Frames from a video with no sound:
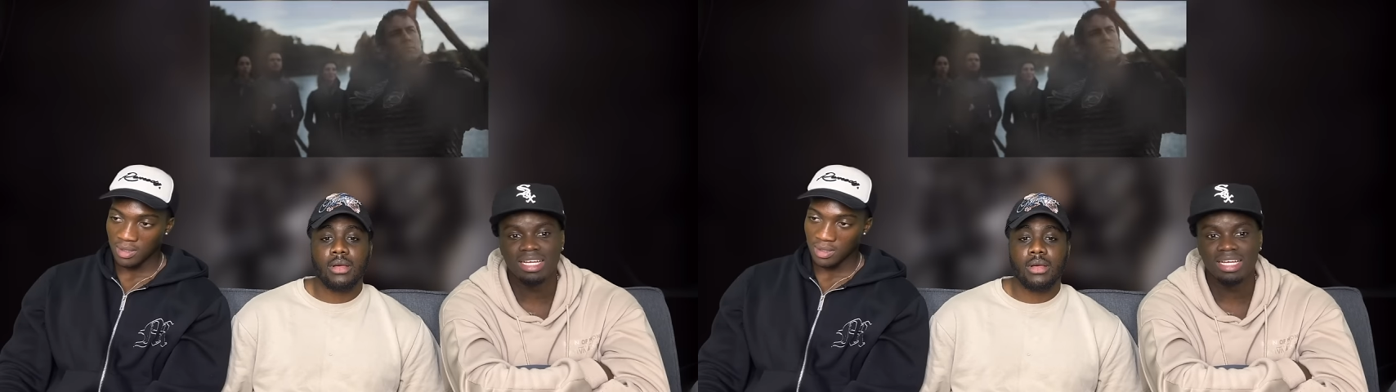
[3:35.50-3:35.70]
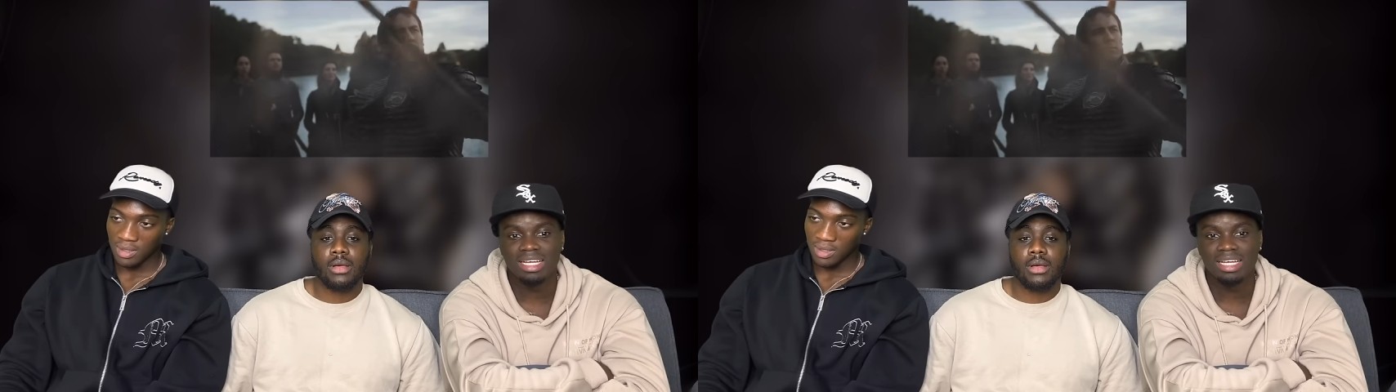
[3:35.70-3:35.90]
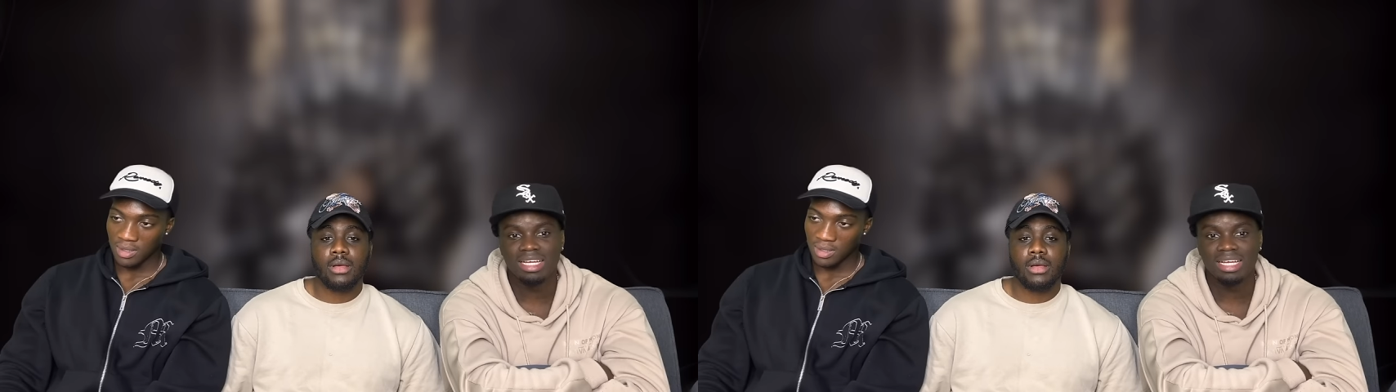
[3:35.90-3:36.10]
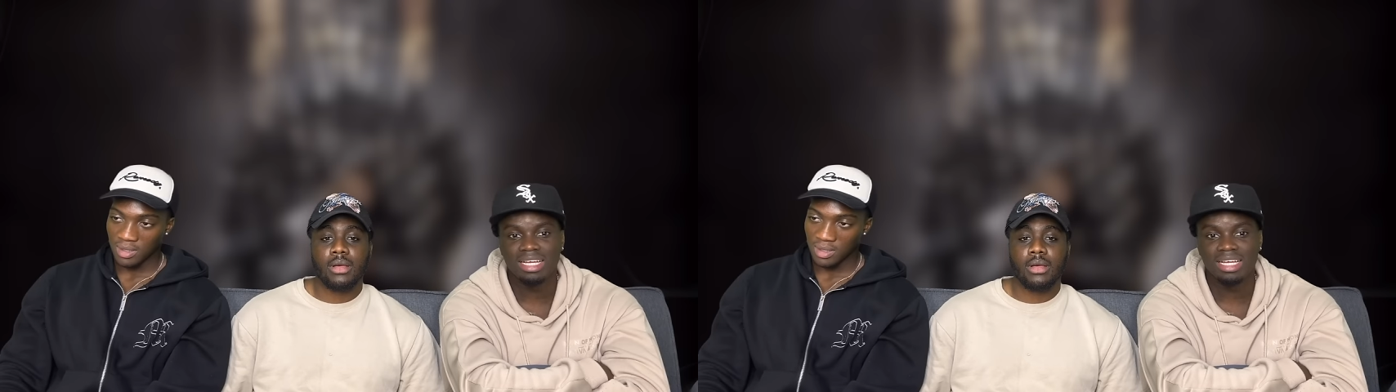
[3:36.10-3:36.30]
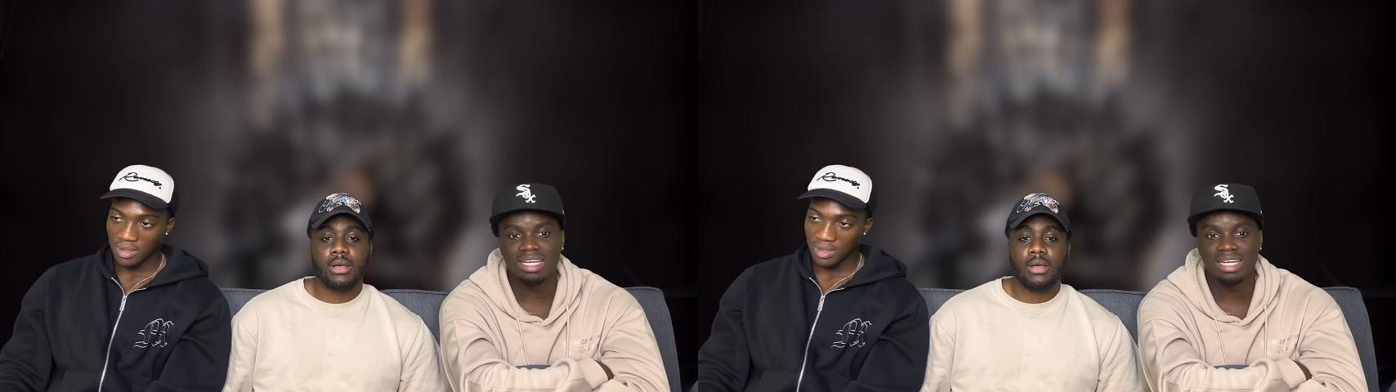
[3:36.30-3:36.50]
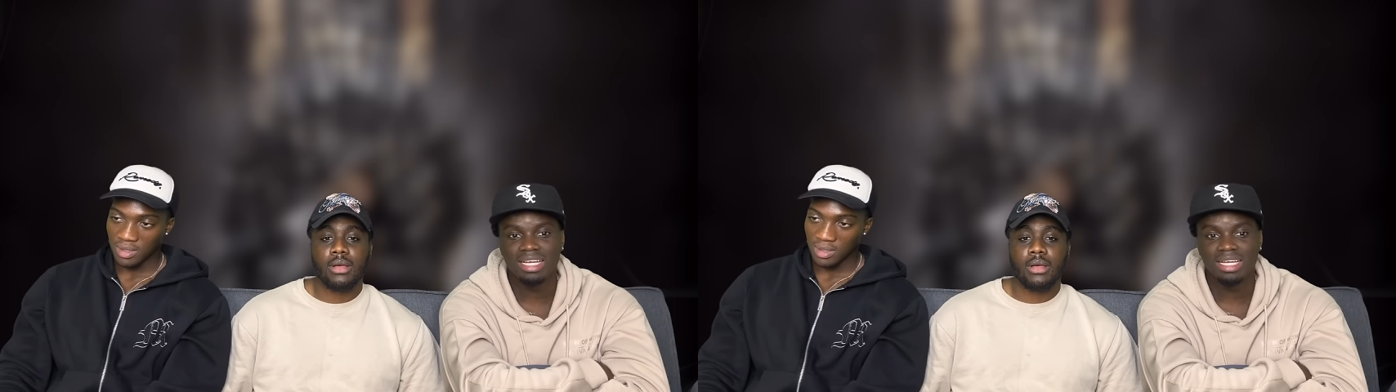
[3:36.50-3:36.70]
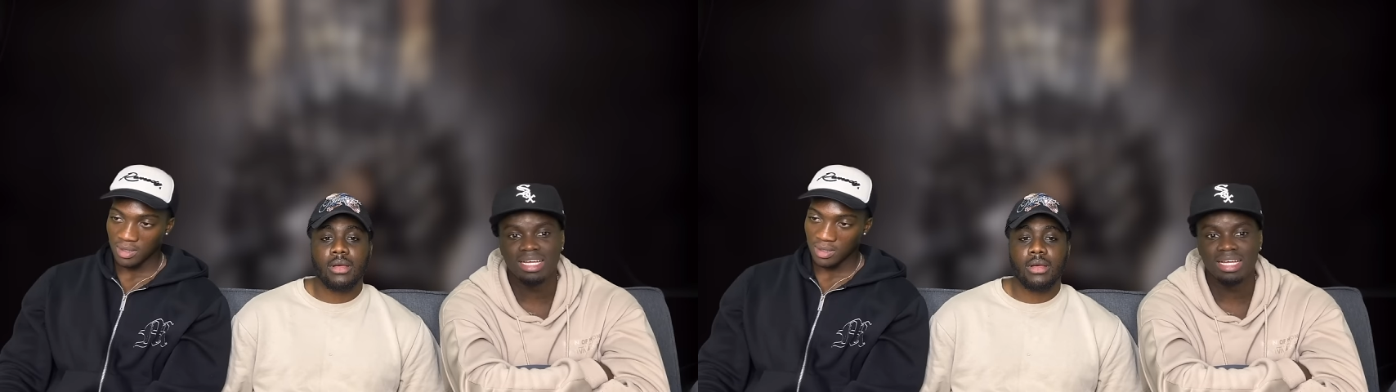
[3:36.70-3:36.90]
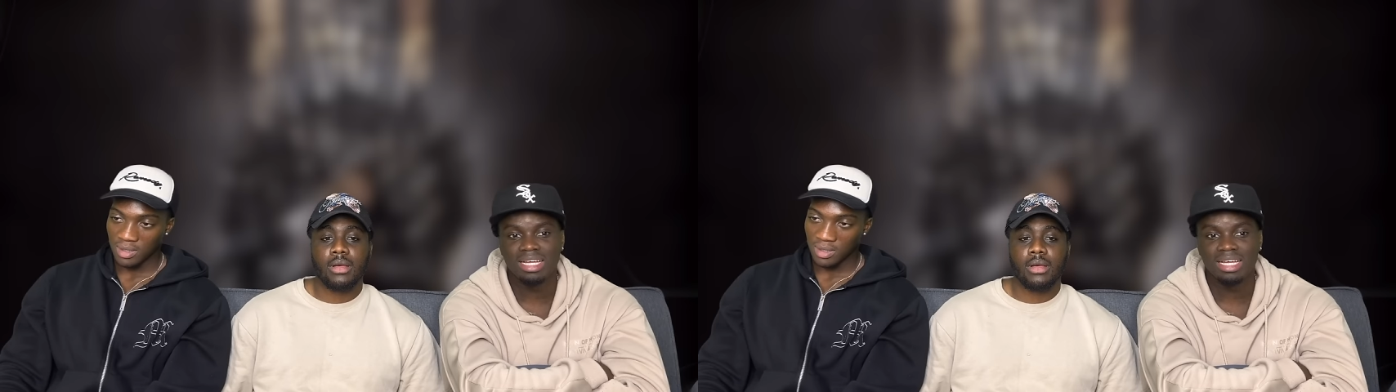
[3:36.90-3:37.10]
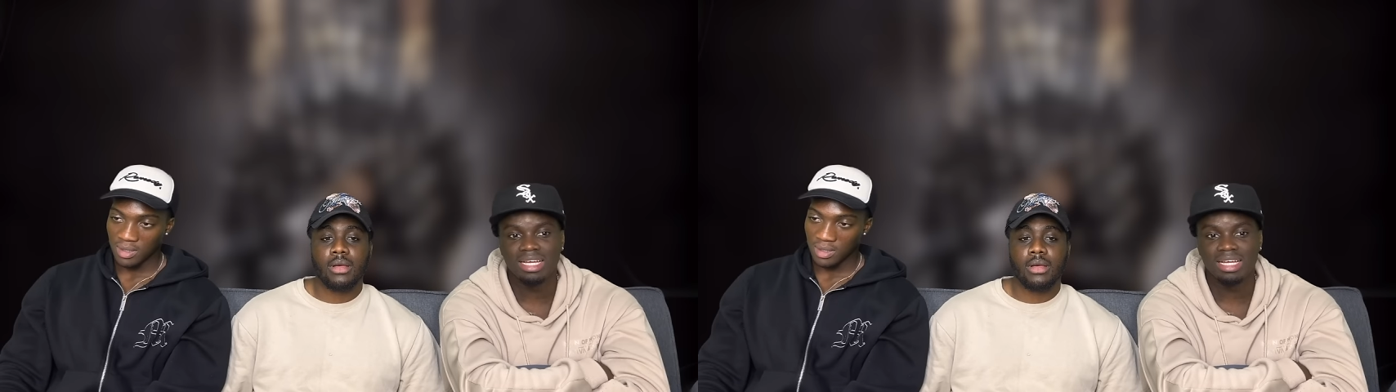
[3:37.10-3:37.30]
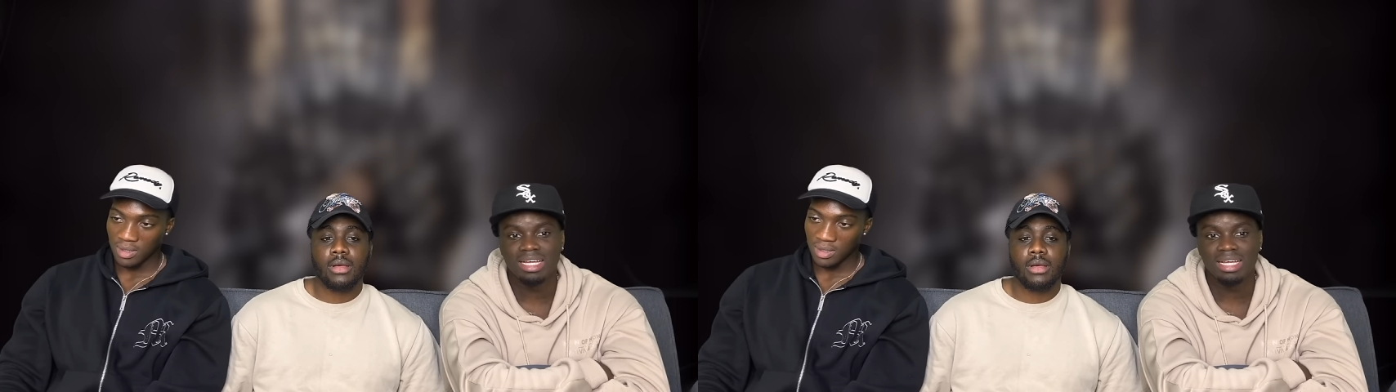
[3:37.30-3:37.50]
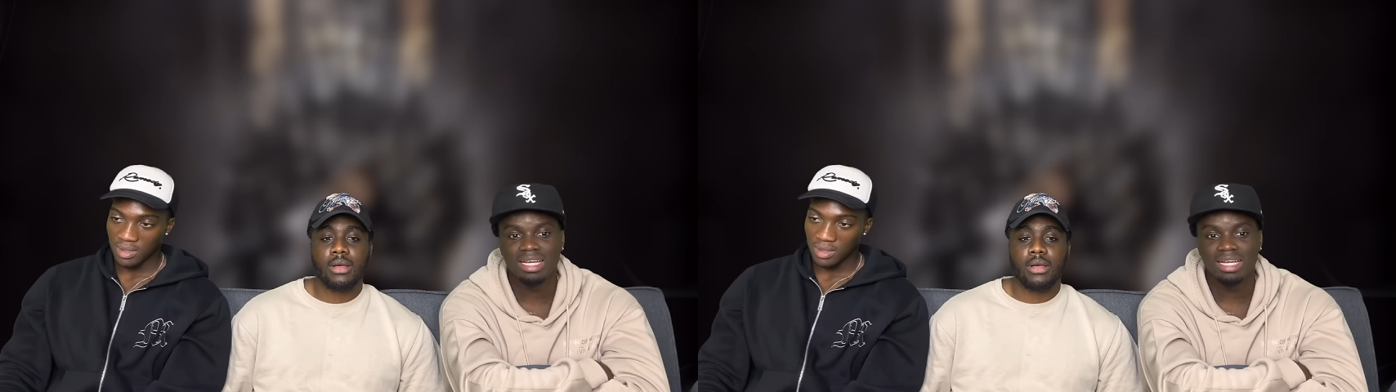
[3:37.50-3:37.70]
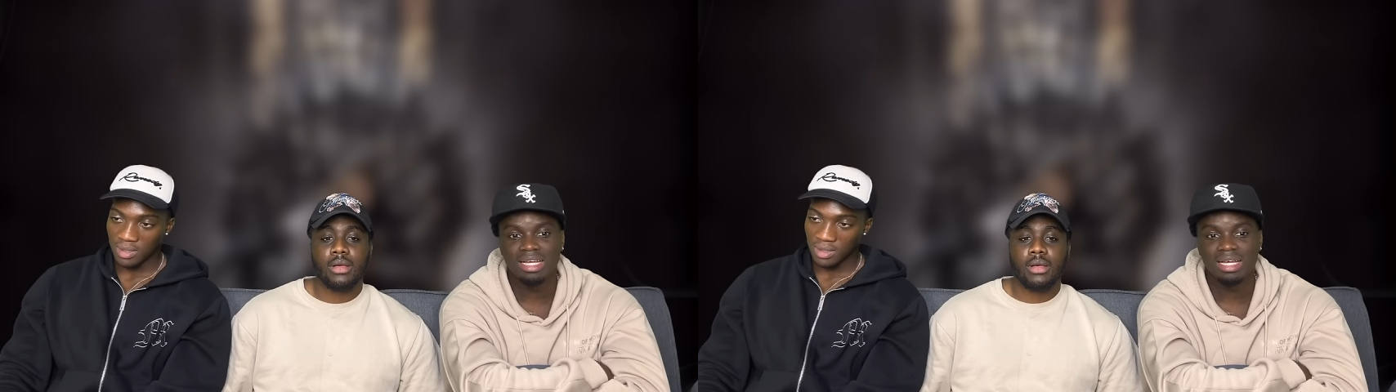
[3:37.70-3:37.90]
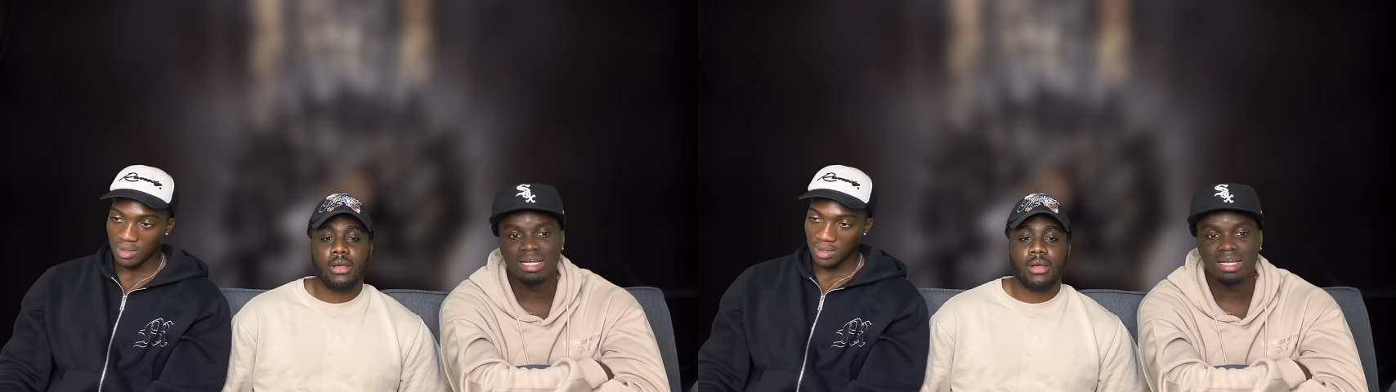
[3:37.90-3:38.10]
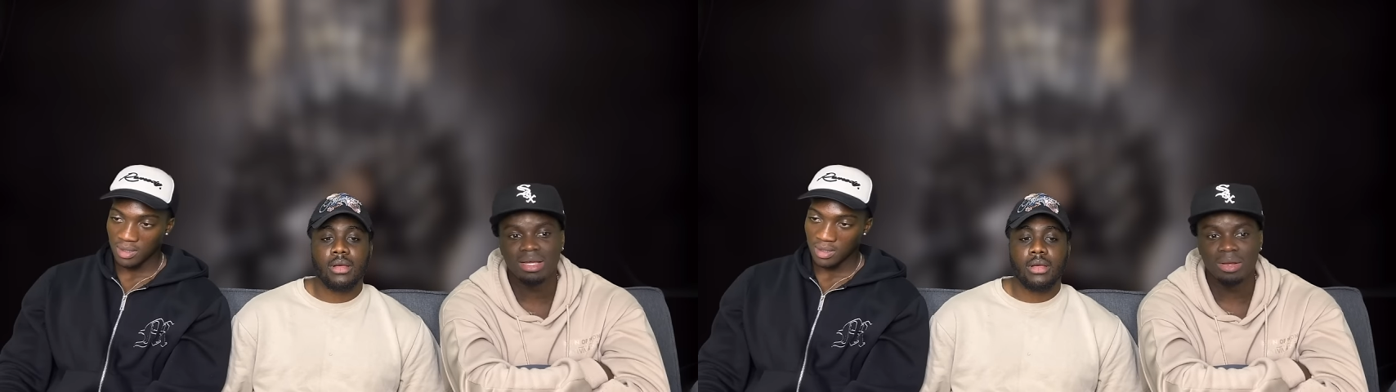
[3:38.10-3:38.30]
(no one is talking)